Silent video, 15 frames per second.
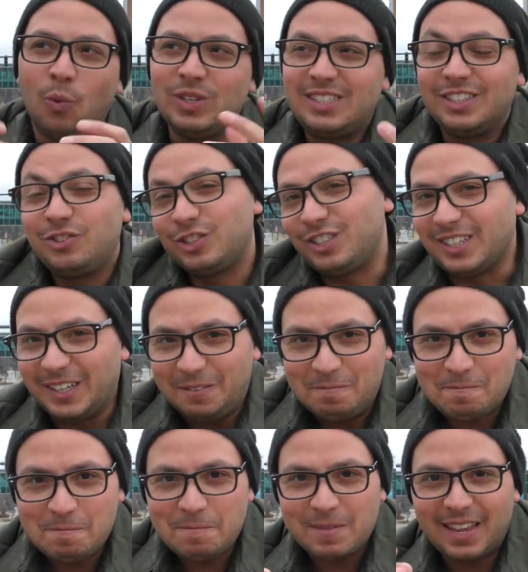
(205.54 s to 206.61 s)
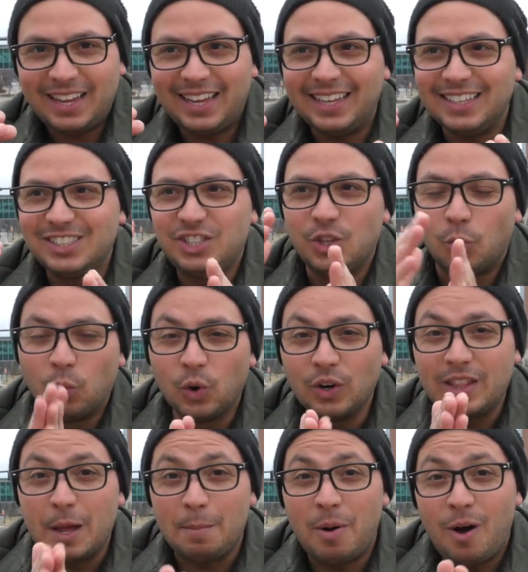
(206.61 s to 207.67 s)
What's interesting is the
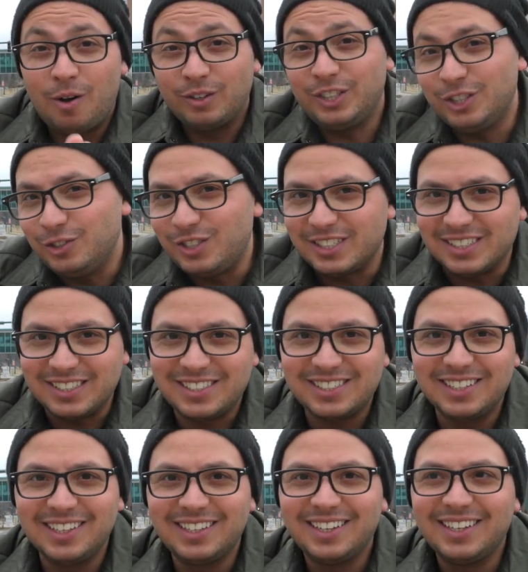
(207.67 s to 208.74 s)
word that Paul uses,